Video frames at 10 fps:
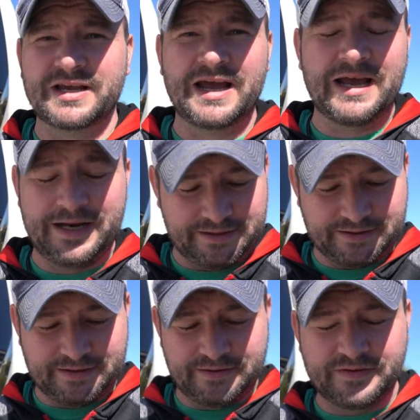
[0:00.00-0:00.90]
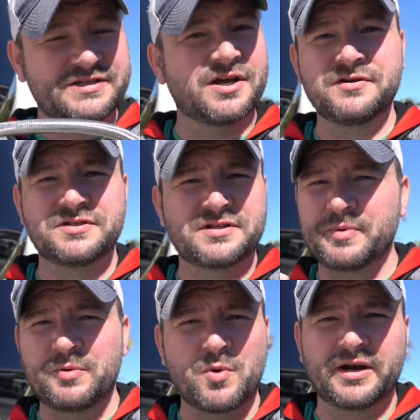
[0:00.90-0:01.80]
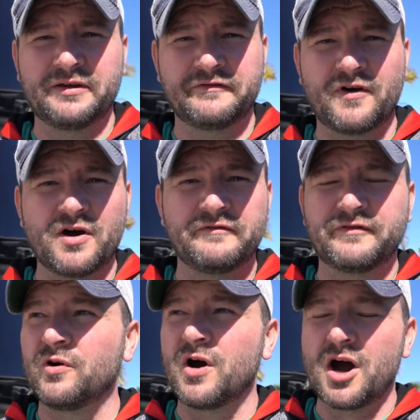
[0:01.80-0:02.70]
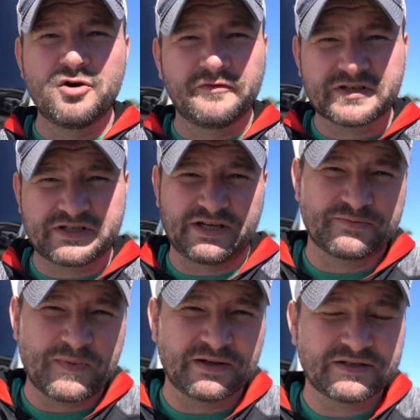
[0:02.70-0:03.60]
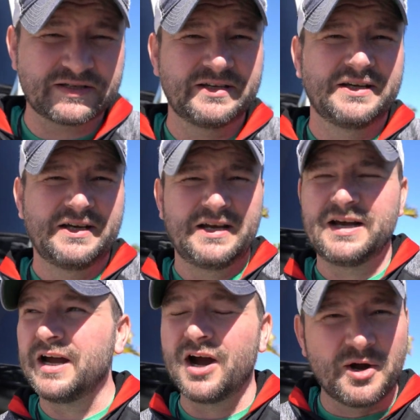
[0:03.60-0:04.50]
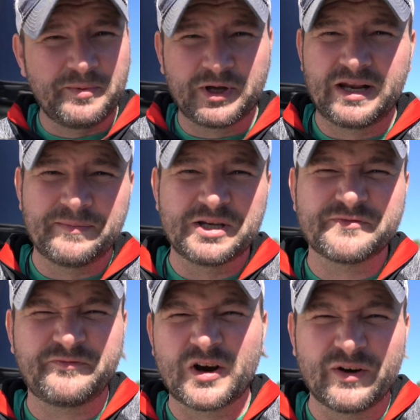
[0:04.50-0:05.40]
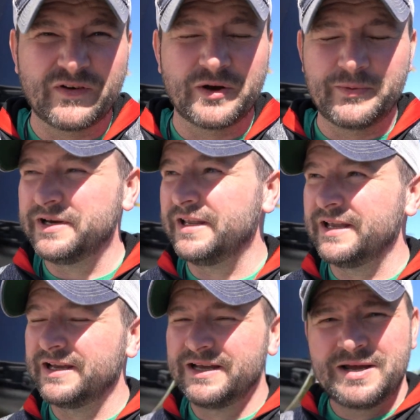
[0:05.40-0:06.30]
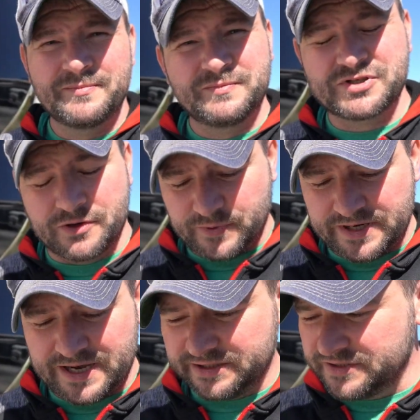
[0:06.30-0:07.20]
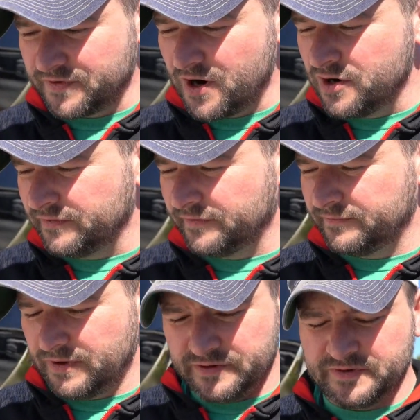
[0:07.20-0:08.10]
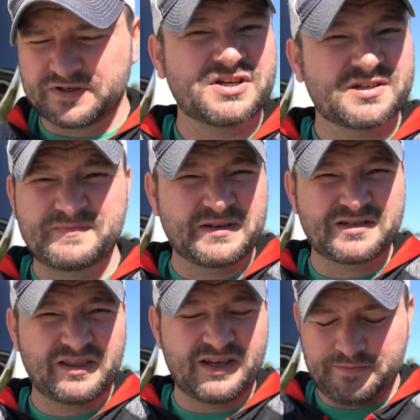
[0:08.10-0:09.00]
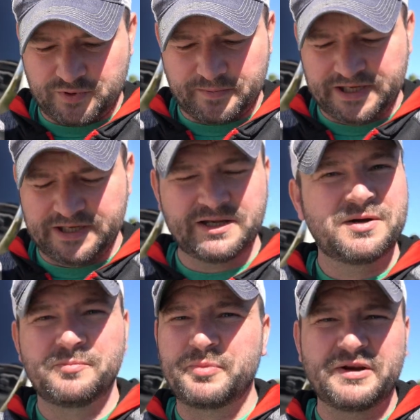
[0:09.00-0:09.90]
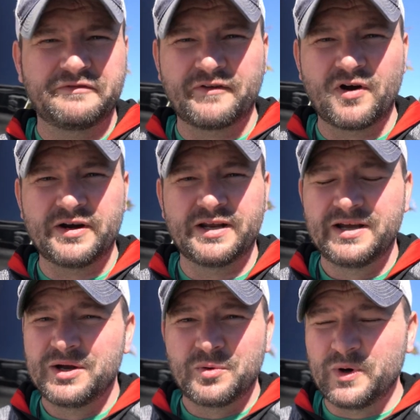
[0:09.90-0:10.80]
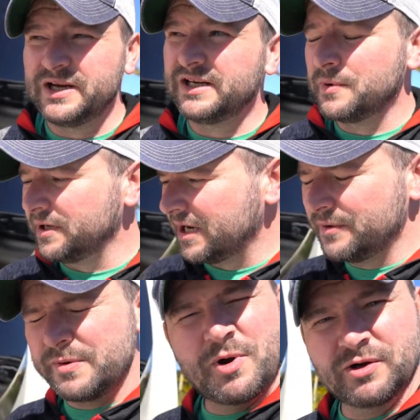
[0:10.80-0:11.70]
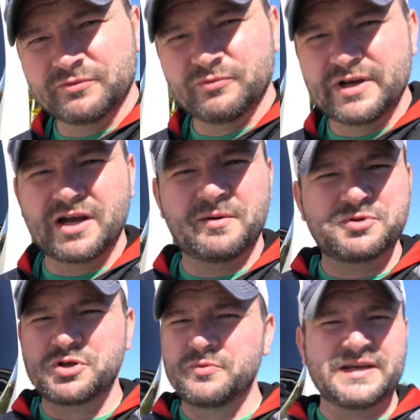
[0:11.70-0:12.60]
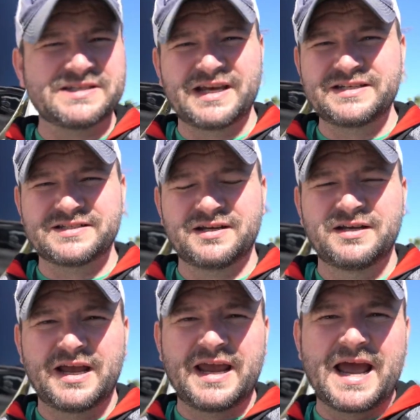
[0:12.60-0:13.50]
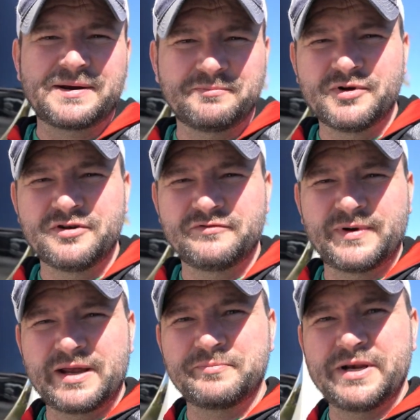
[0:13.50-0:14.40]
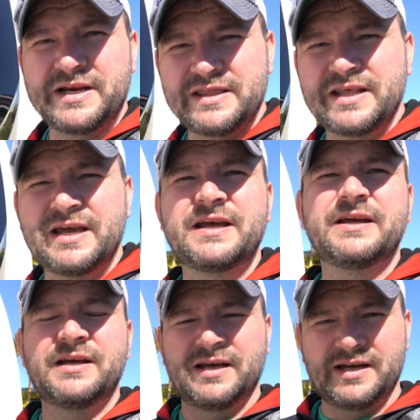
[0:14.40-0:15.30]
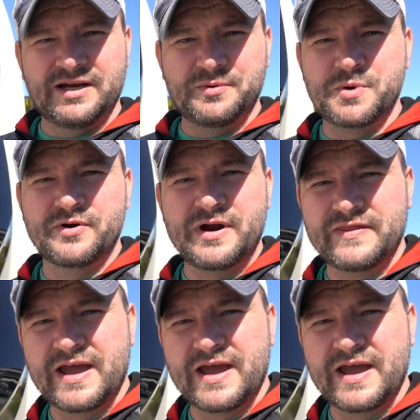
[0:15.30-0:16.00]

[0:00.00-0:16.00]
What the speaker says: and these hoses have been working fine for over 6 months. I hope you can hear me, it's very, very windy here. So we'd had these for over 6 months, I think, probably, been fine. Weirdly, one day we parked the rig up, 2 weeks later, it hadn't moved. We hadn't been in there, we were at the